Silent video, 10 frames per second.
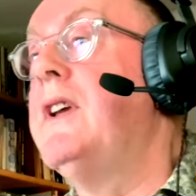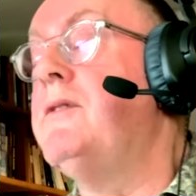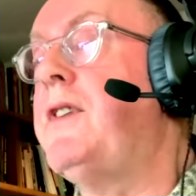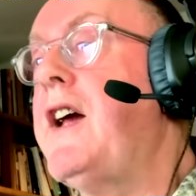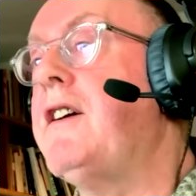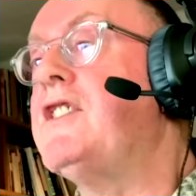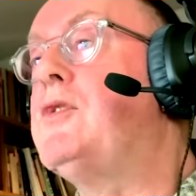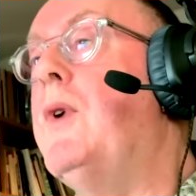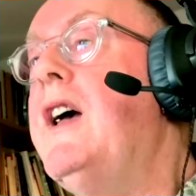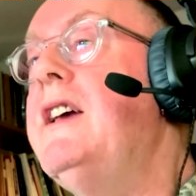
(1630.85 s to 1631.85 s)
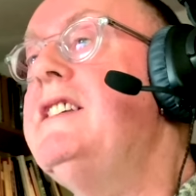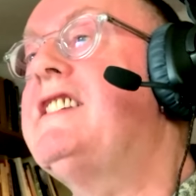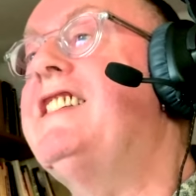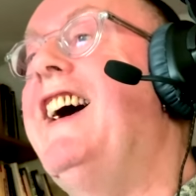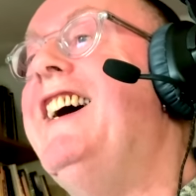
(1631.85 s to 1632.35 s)
various
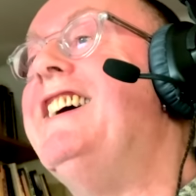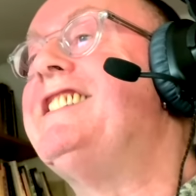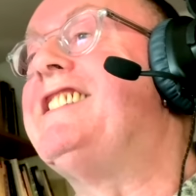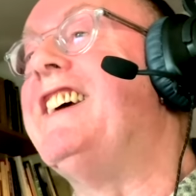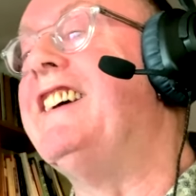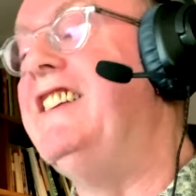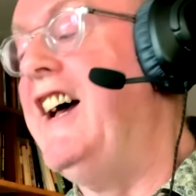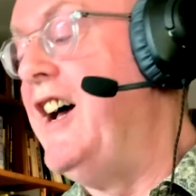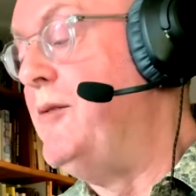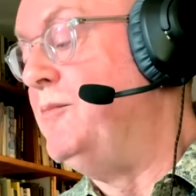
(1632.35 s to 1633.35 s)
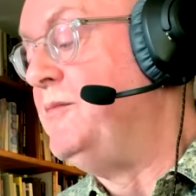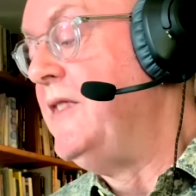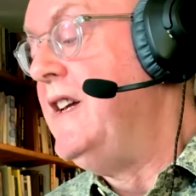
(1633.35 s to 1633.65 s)
ways as a